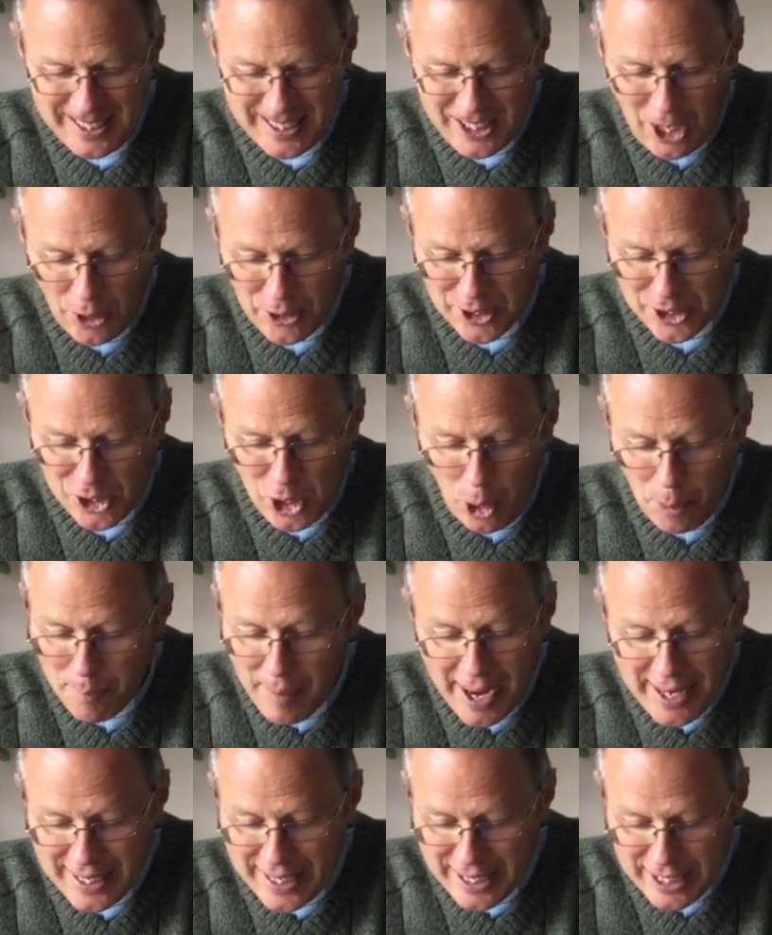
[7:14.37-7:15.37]
God has not
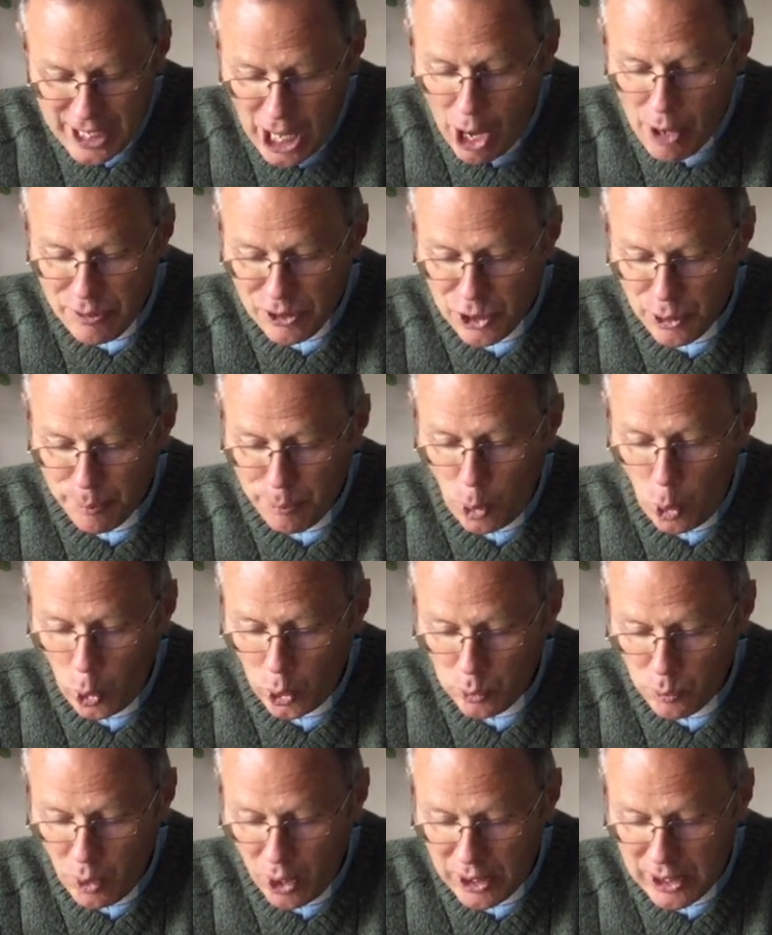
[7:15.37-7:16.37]
made it known to
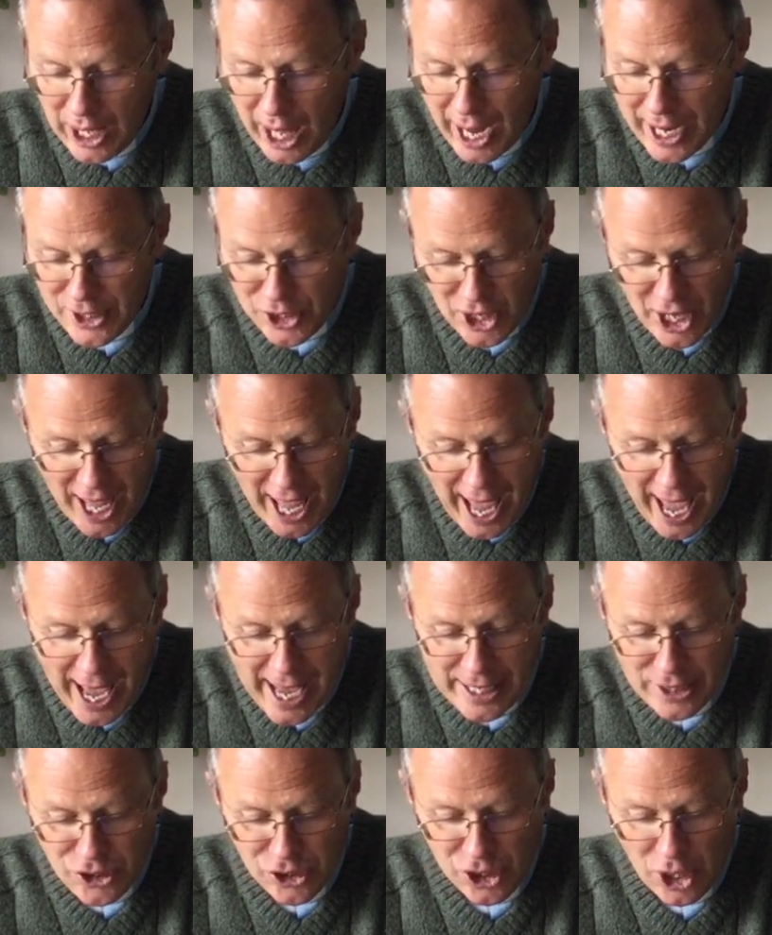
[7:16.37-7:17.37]
Paul what lies
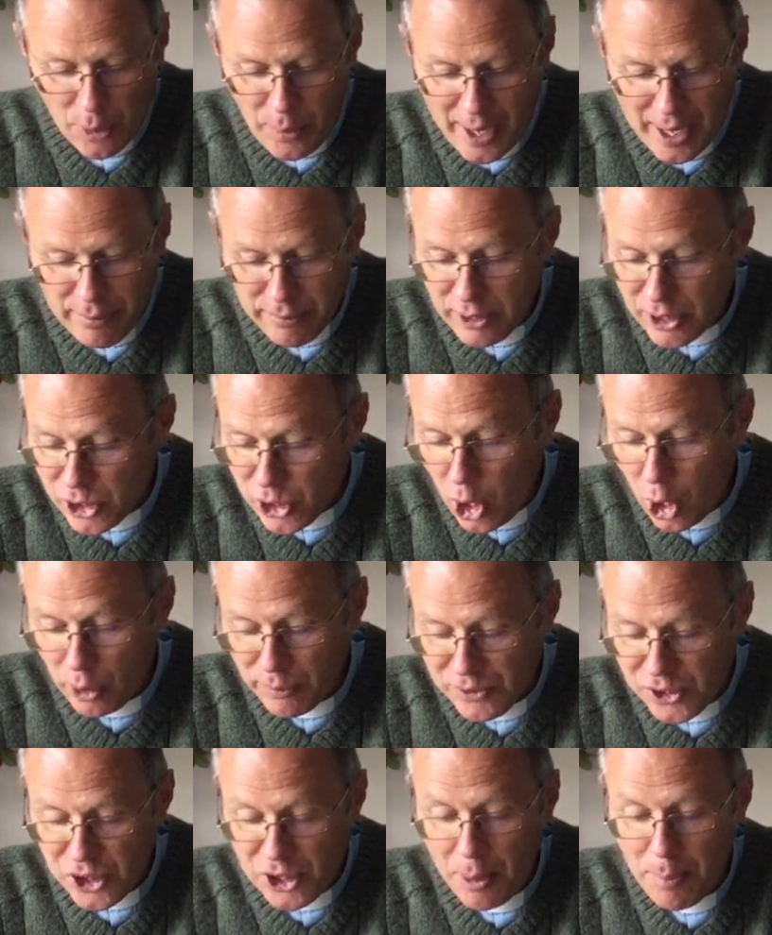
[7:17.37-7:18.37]
ahead, so he
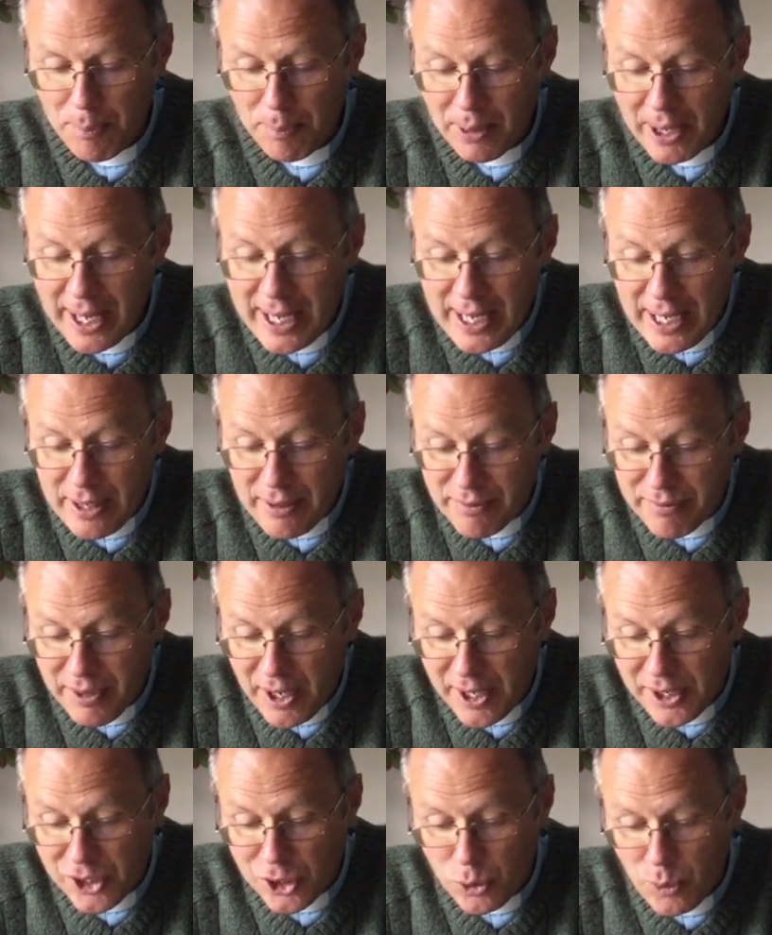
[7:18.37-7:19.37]
resolves simply in
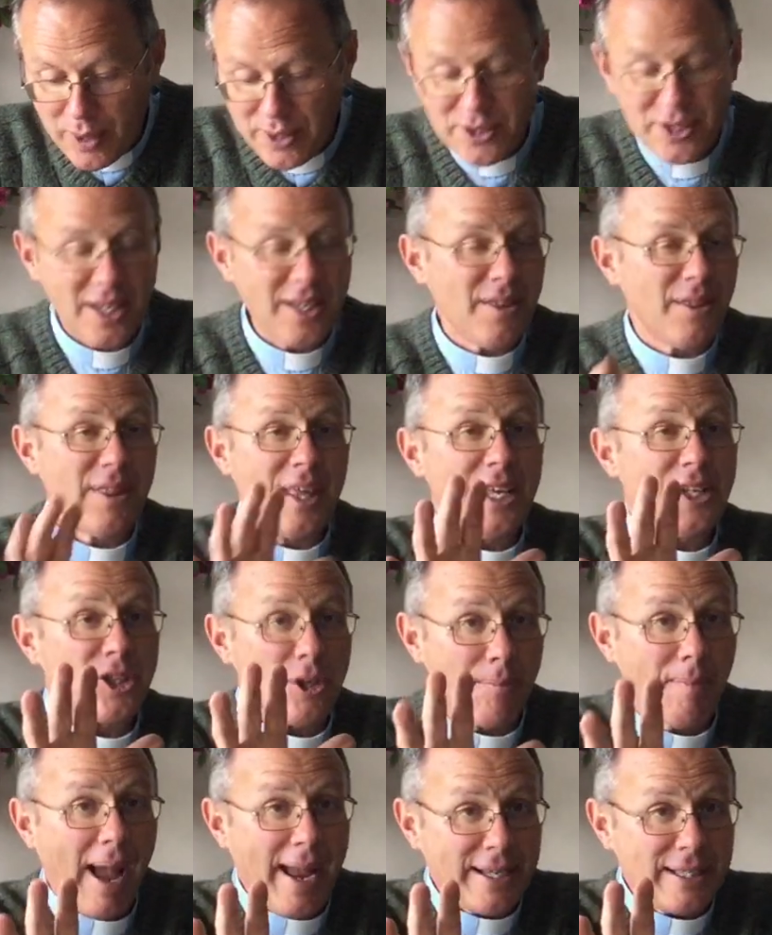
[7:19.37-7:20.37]
verse 20, these
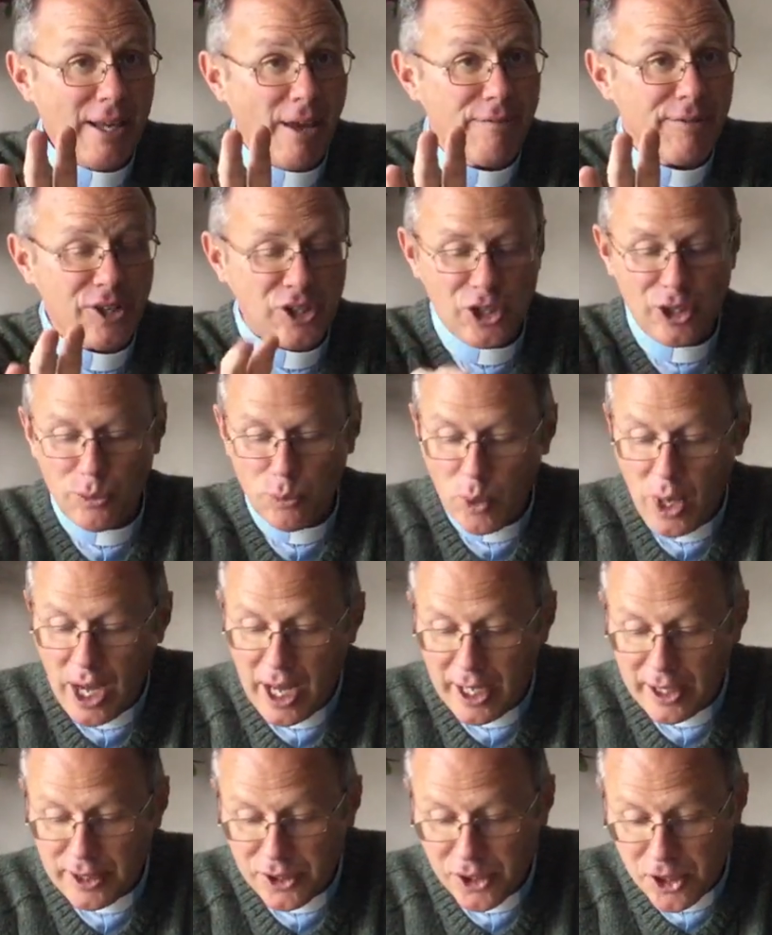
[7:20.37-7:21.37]
are magnificent
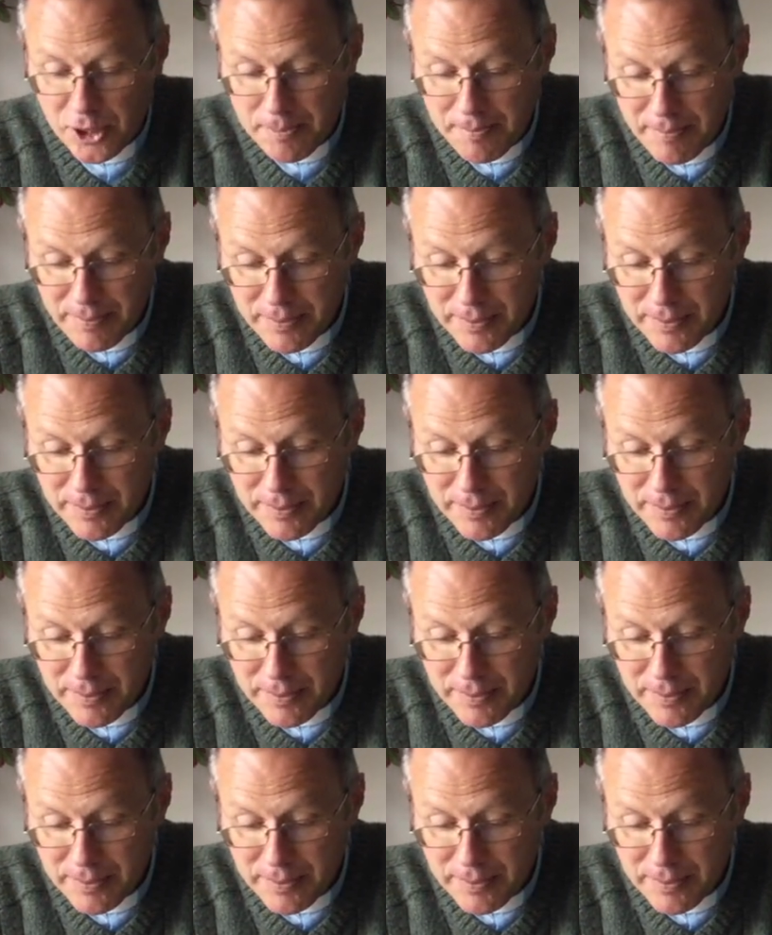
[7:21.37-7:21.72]
words,